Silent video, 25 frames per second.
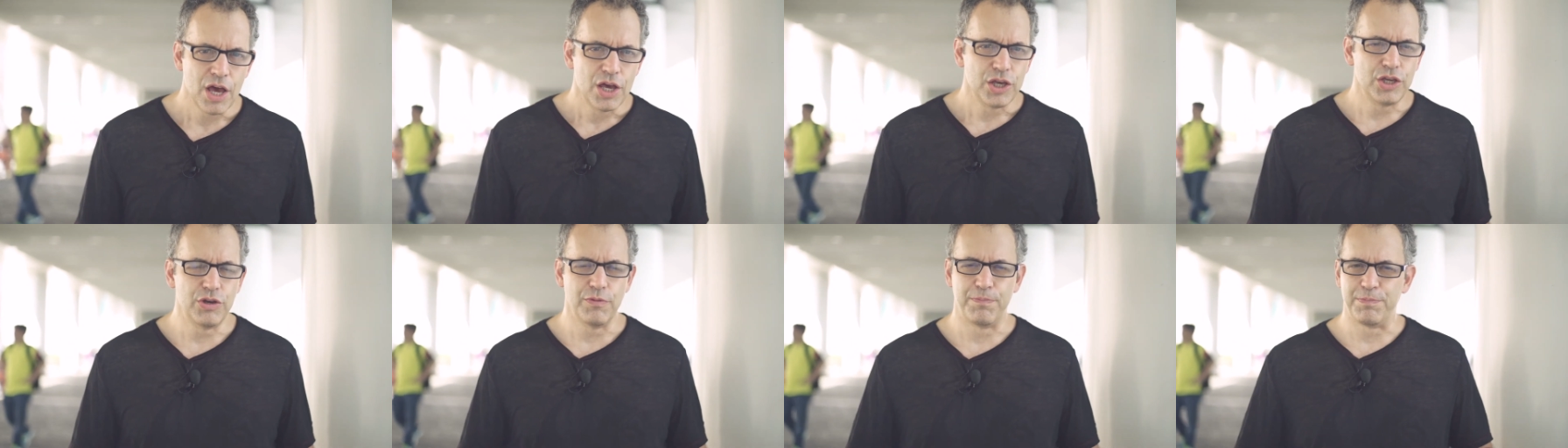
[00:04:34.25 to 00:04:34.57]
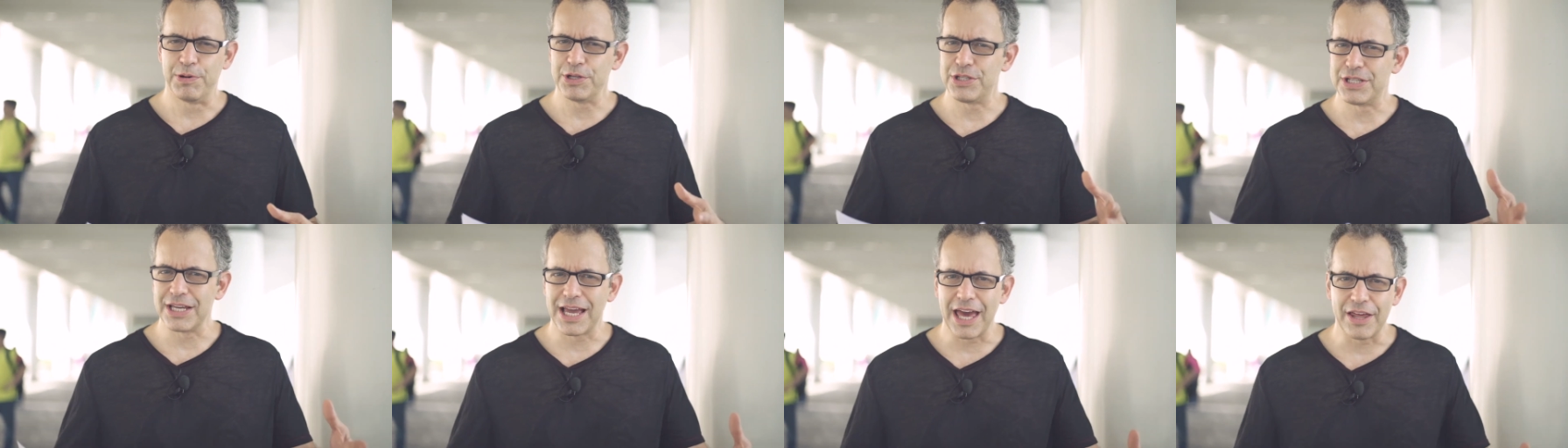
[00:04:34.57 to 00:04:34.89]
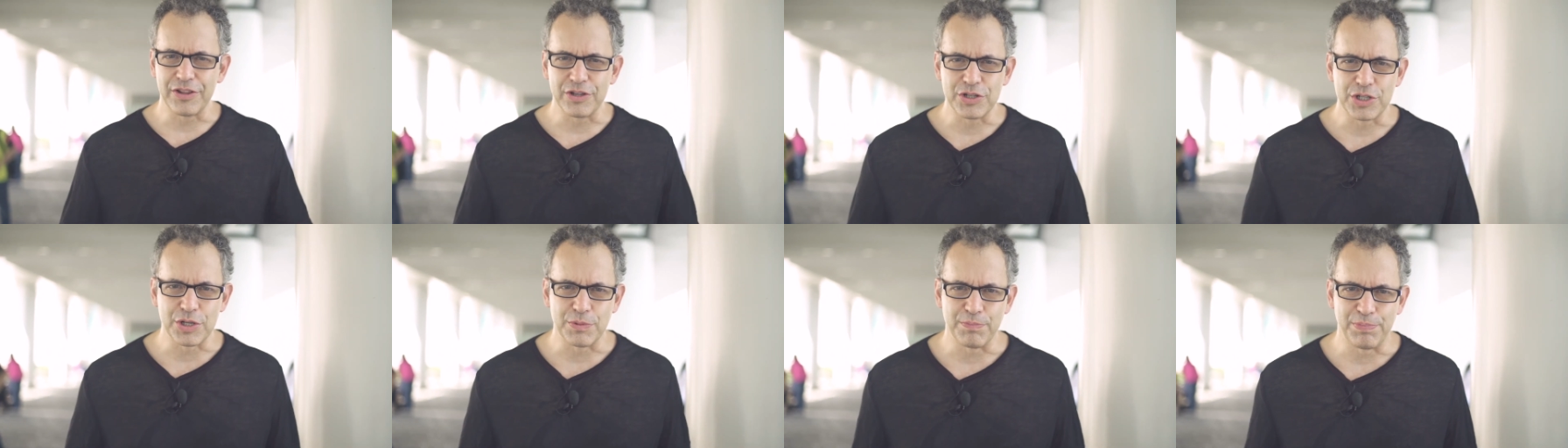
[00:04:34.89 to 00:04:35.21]
you put
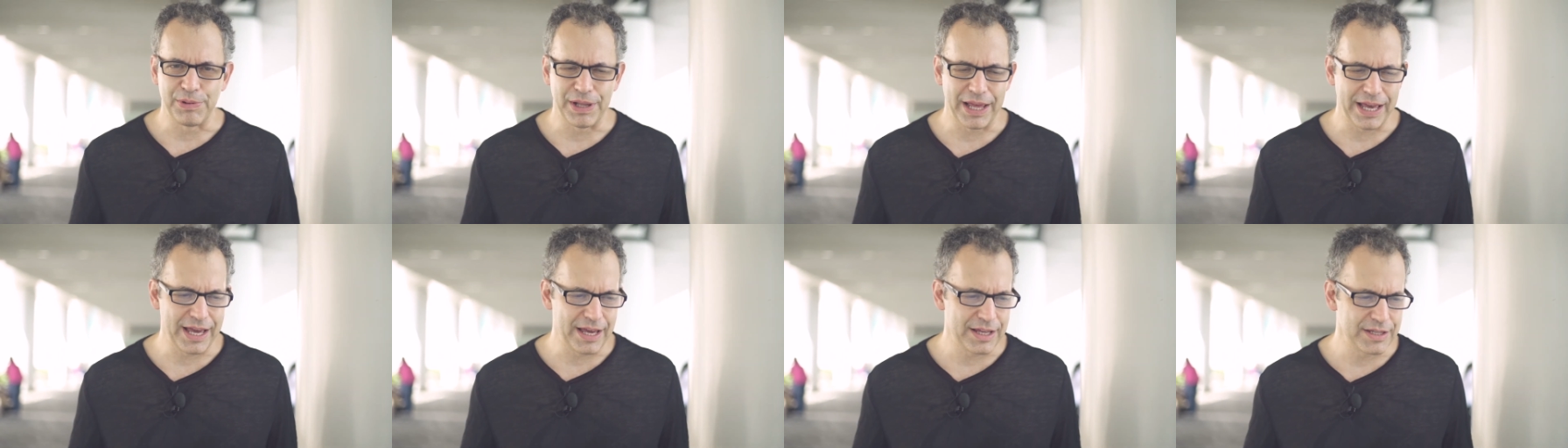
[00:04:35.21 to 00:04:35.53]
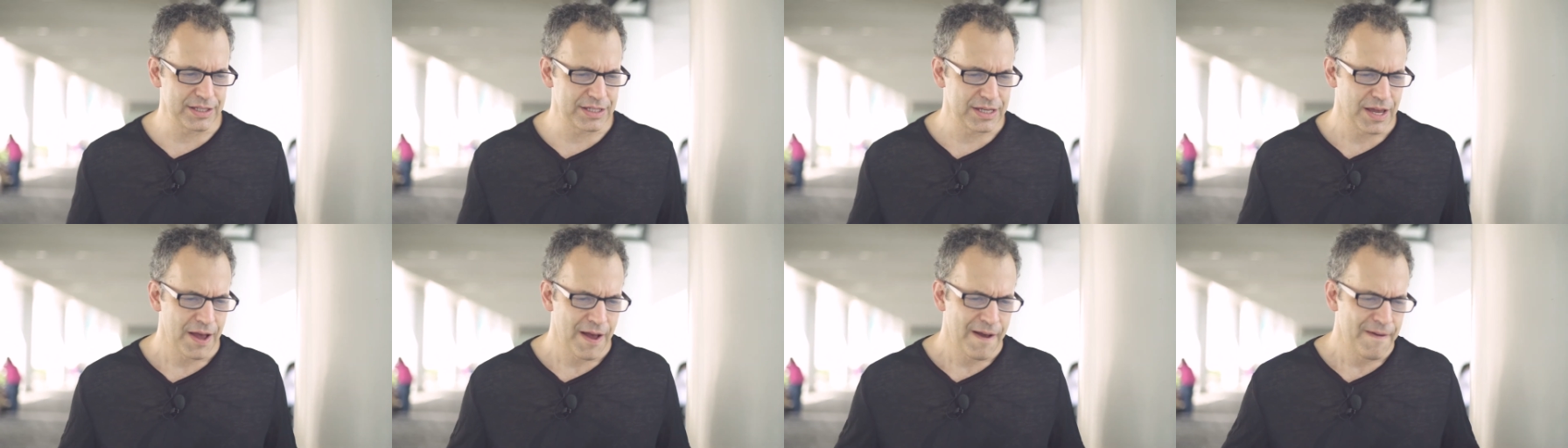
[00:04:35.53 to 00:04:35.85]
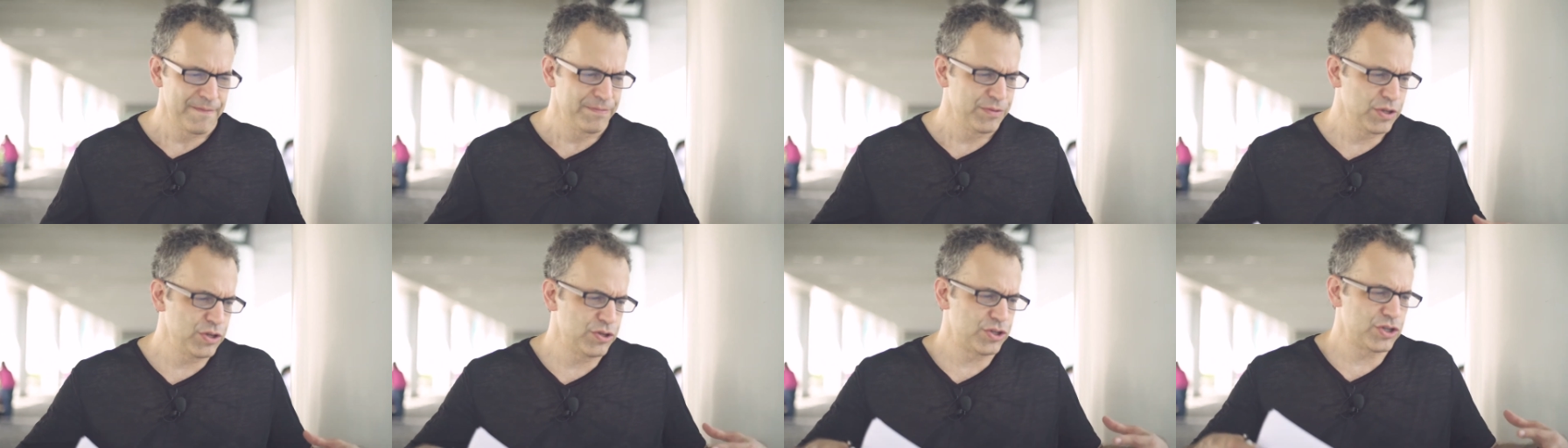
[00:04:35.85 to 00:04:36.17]
together some plans,
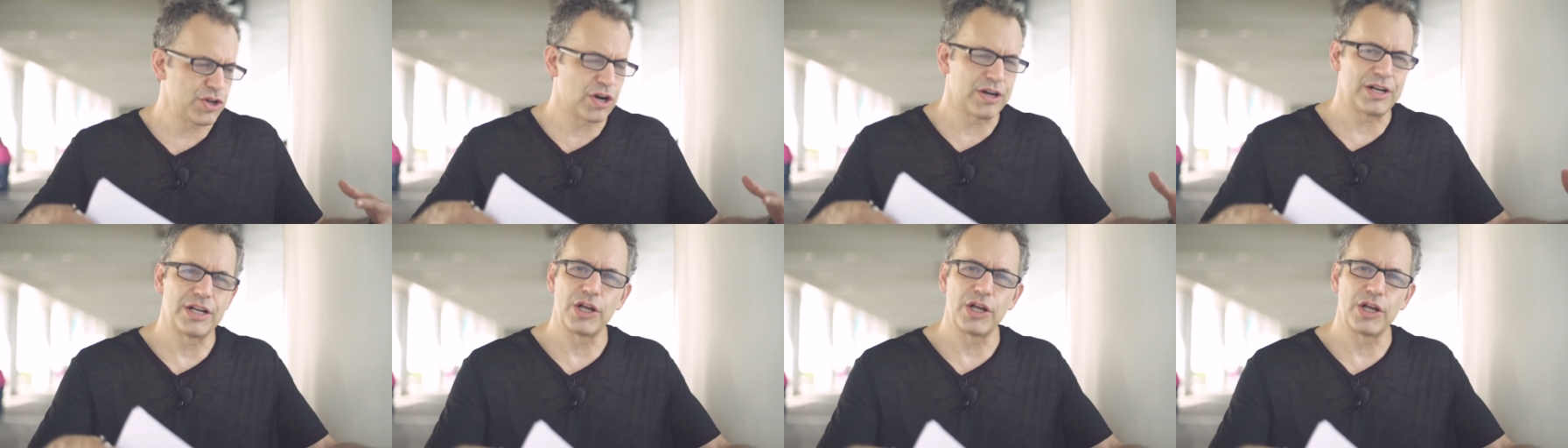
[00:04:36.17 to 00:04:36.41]
you started